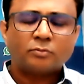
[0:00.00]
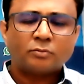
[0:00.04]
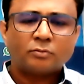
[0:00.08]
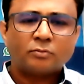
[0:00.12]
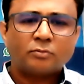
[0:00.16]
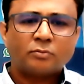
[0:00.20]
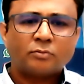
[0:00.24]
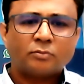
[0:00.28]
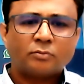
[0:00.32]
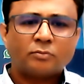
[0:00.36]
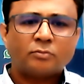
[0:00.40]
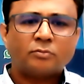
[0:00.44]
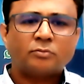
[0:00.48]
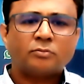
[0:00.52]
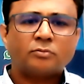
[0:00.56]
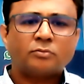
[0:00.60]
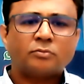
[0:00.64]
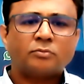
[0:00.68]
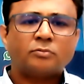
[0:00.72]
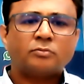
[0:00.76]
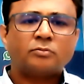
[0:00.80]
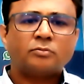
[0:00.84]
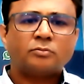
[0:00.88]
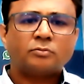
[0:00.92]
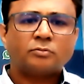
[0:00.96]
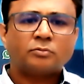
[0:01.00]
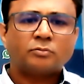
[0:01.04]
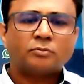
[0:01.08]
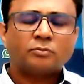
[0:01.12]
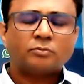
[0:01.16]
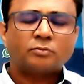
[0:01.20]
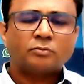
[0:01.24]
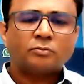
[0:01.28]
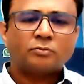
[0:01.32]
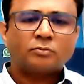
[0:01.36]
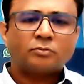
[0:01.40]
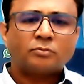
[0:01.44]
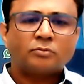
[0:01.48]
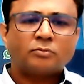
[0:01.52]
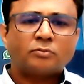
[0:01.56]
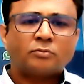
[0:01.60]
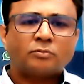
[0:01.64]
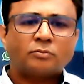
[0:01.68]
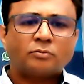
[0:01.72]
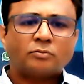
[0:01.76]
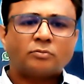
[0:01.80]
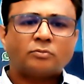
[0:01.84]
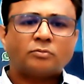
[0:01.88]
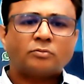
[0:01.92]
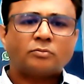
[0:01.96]

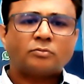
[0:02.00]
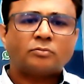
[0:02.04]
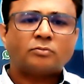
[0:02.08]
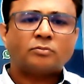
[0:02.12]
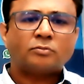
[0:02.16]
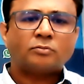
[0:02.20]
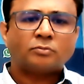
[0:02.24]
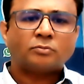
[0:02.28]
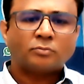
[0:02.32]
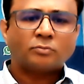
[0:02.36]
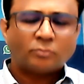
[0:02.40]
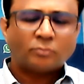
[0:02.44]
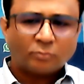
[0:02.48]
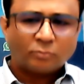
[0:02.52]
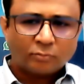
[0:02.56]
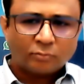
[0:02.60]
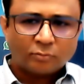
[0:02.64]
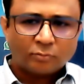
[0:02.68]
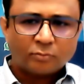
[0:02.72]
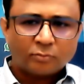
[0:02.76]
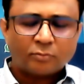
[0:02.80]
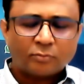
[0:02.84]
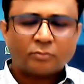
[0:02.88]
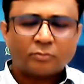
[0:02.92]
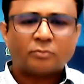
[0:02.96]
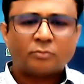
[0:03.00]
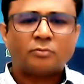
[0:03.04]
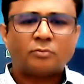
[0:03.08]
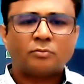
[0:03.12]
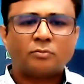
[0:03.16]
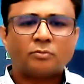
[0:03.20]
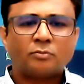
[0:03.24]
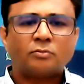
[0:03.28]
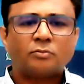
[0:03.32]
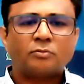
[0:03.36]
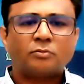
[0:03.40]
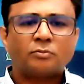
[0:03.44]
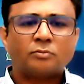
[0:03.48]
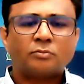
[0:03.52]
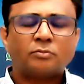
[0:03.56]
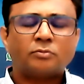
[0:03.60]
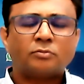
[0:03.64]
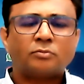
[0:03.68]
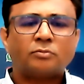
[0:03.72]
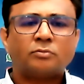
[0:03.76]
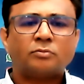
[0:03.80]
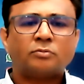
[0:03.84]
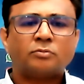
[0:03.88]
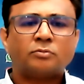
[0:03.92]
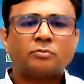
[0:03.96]

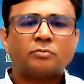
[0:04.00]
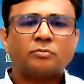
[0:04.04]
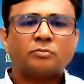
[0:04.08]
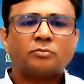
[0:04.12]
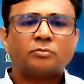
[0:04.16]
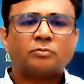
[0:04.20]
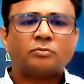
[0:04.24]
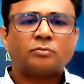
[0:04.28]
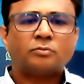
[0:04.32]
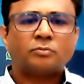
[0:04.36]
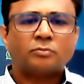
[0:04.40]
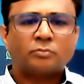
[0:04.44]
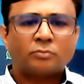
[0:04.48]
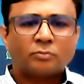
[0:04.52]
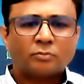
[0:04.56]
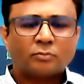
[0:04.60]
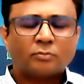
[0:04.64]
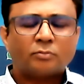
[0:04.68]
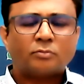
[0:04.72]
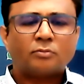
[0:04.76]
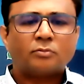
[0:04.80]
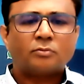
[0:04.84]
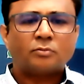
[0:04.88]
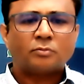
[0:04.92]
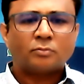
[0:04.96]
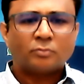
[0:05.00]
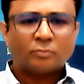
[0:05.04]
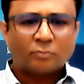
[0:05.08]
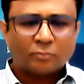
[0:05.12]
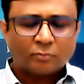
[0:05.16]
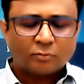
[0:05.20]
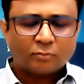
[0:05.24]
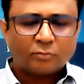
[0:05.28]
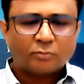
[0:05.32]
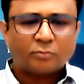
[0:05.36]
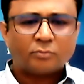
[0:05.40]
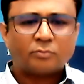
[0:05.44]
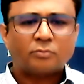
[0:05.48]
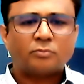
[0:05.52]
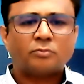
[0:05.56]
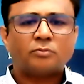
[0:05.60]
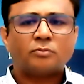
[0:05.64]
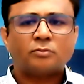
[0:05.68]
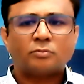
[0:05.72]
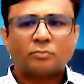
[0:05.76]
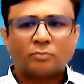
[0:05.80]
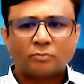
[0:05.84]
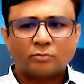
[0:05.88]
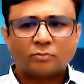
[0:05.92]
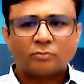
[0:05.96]

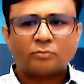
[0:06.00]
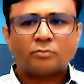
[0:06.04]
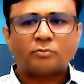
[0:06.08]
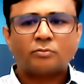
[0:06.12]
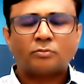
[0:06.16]
No words are spoken by the person on screen.